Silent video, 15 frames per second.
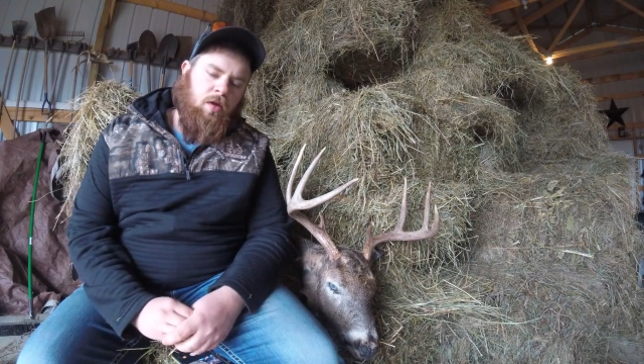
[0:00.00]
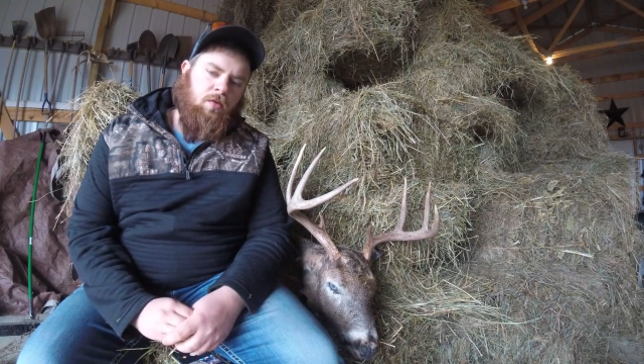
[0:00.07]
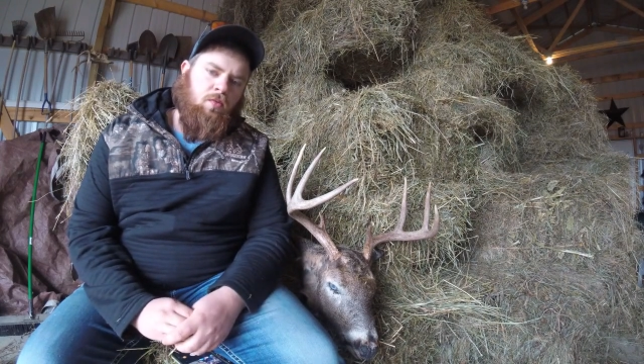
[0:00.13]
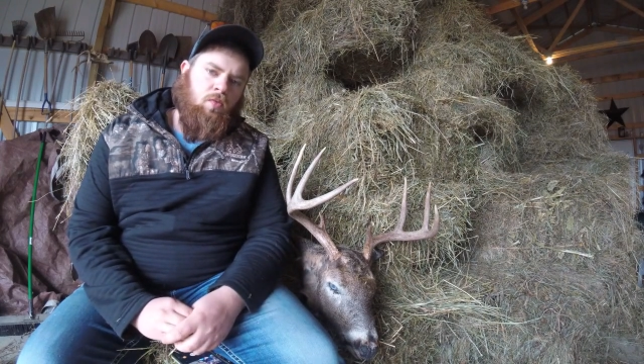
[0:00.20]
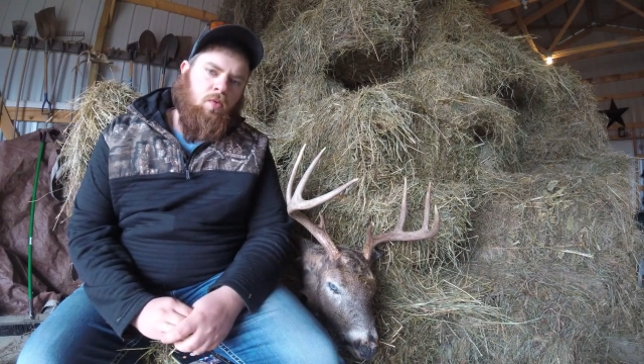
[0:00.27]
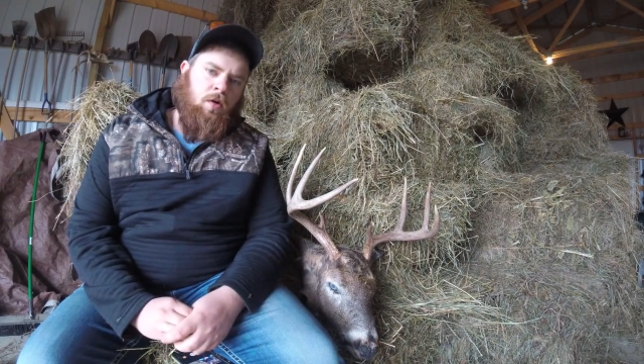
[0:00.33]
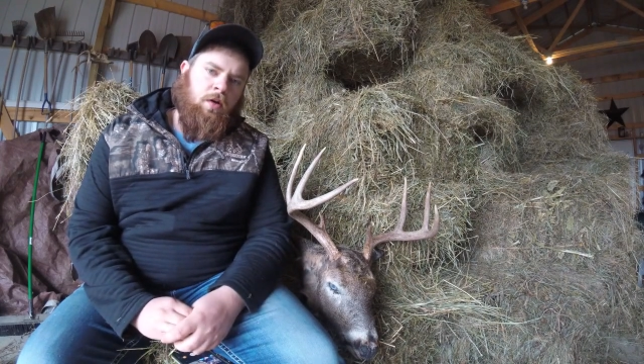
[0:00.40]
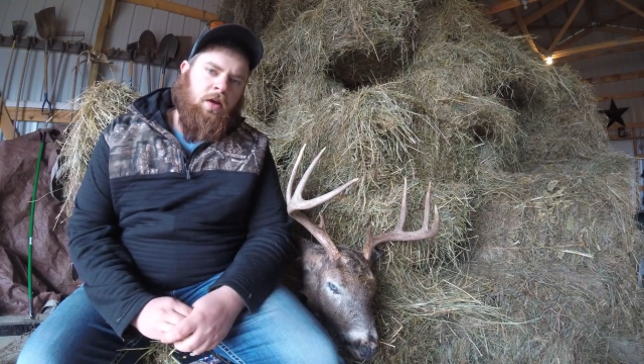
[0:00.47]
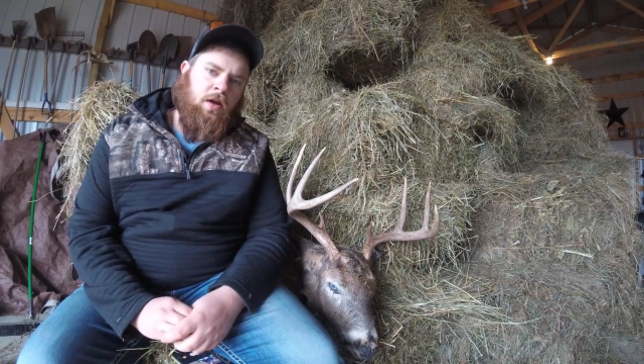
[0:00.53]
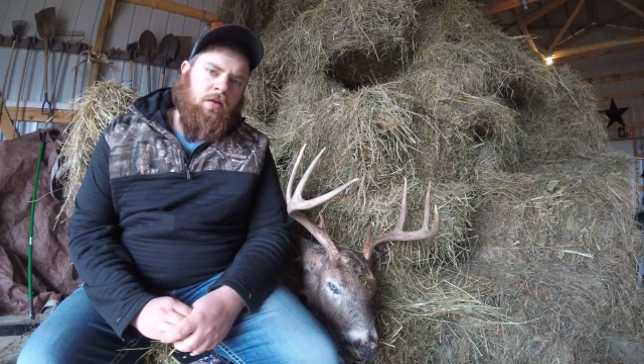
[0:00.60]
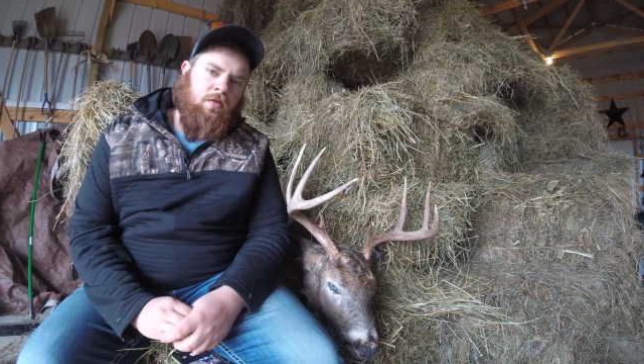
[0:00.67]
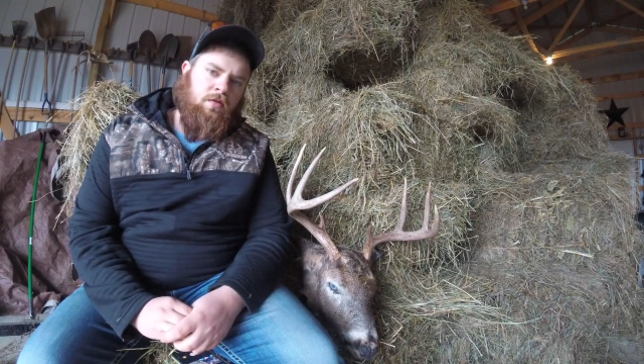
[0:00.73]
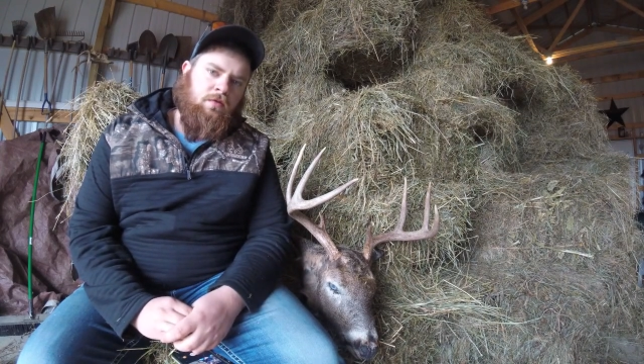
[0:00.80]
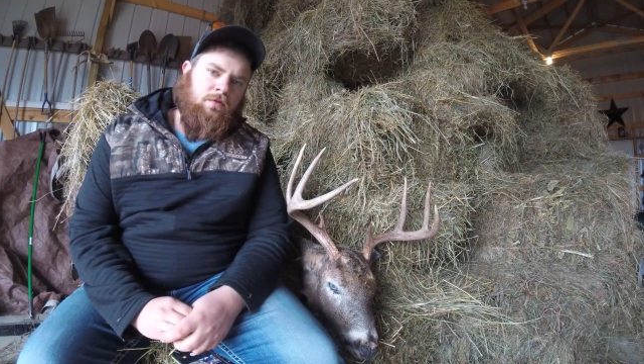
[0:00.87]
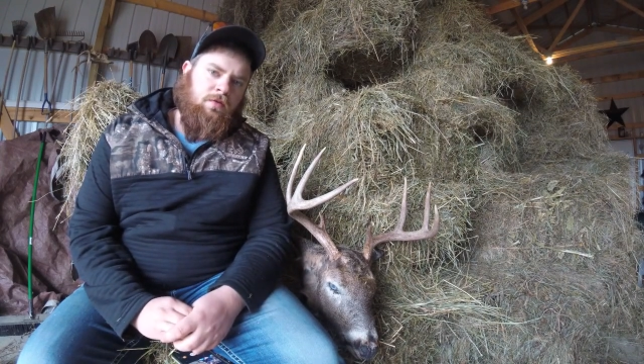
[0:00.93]
one
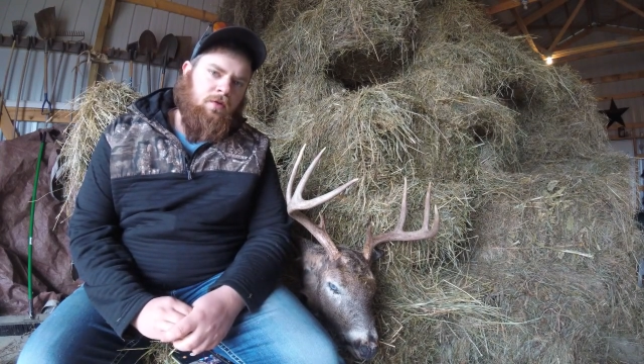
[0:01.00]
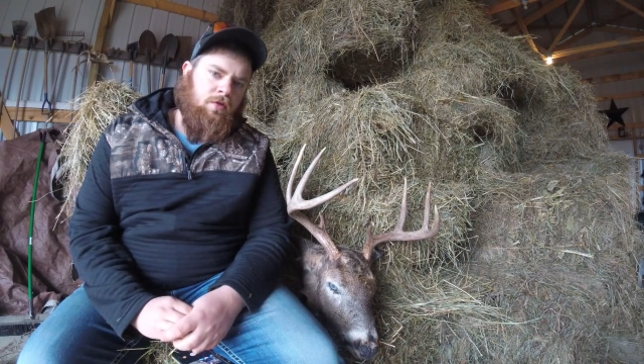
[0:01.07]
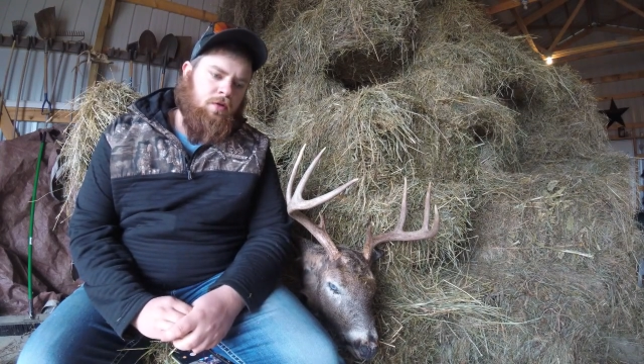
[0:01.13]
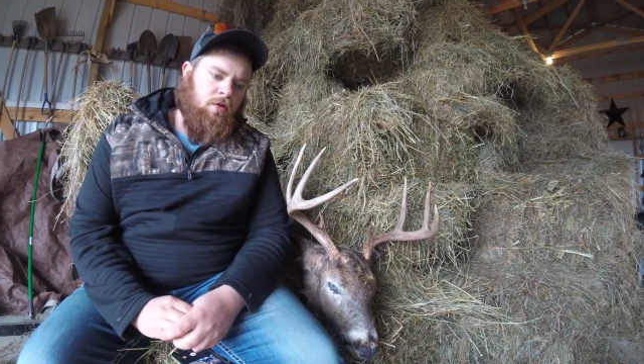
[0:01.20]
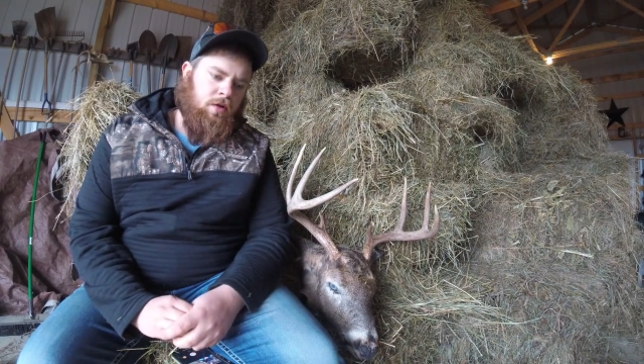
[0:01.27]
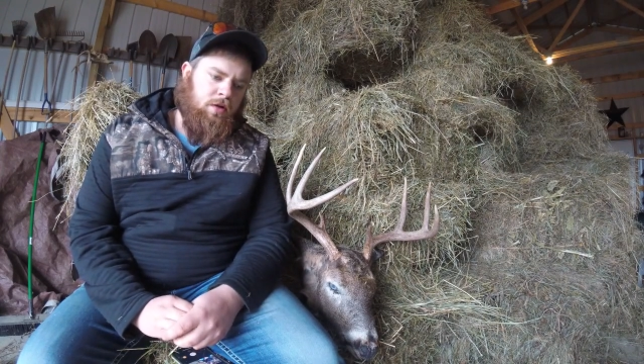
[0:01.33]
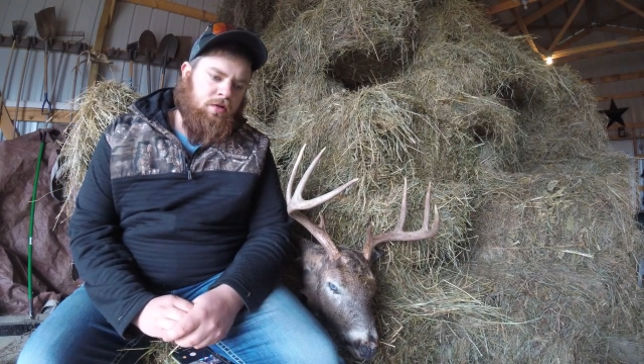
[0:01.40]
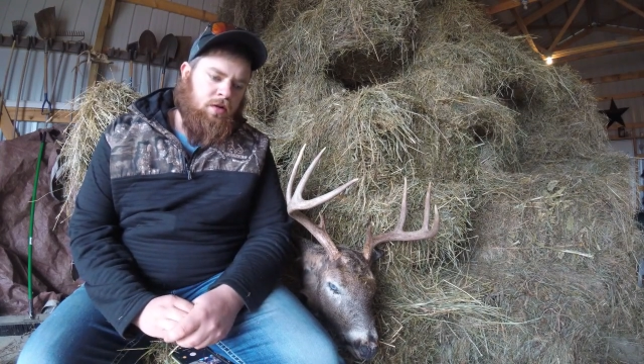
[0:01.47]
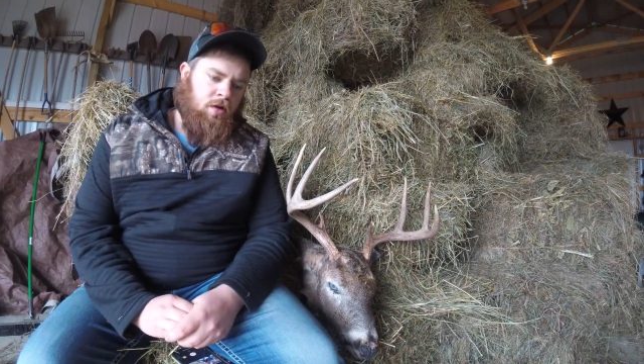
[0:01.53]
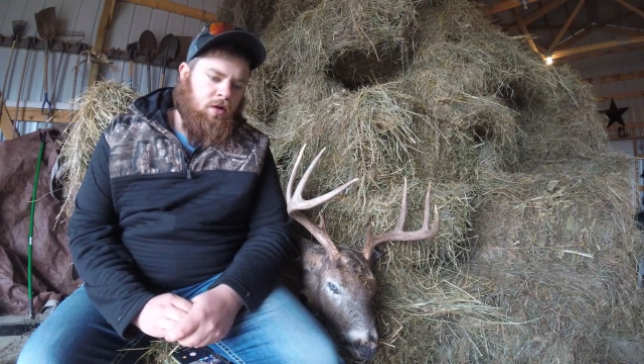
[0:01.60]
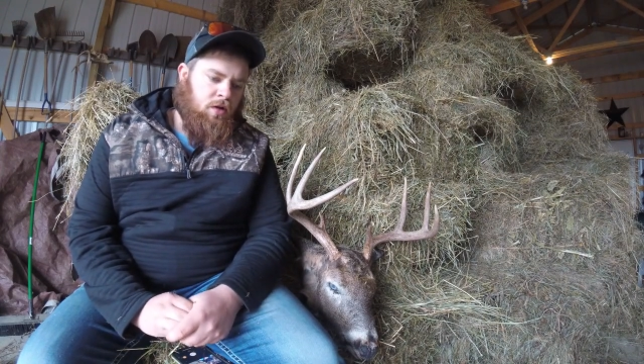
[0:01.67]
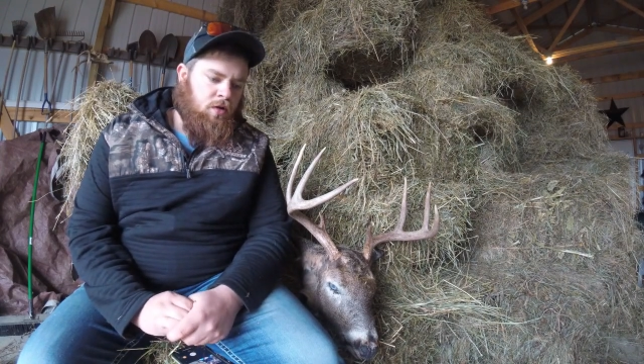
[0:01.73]
out of the four at